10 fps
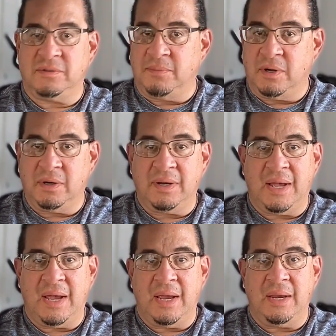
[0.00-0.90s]
Smart
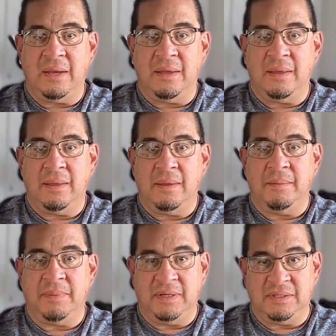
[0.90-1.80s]
guy,
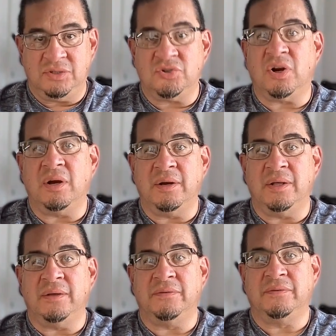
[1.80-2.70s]
but is he strong
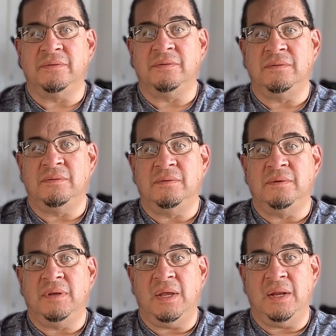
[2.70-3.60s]
enough?
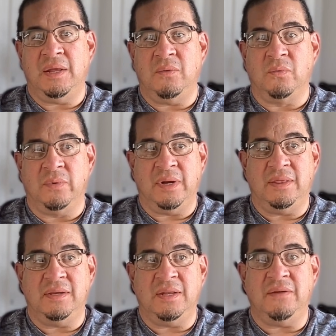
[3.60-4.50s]
Can he read
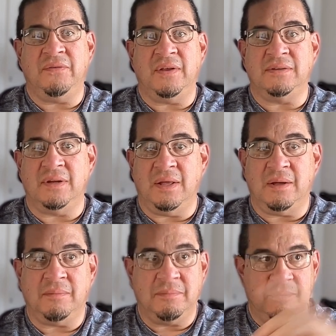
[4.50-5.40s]
the defense and
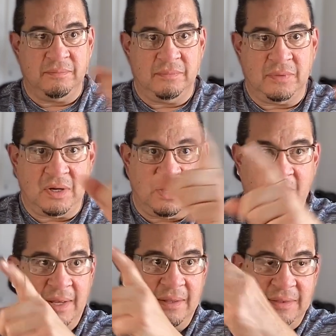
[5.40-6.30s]
help
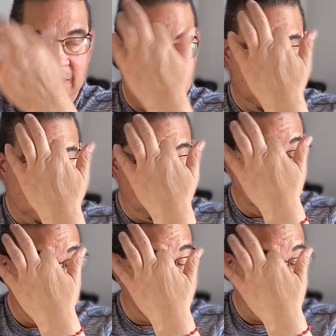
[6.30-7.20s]
call out things and
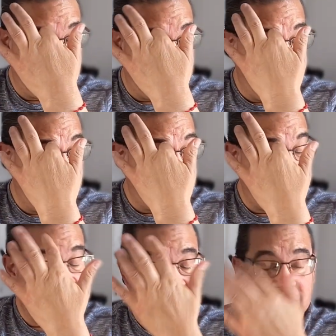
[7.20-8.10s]

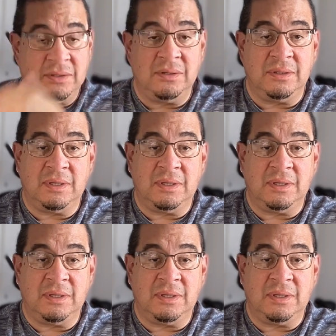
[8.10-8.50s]
communicate that to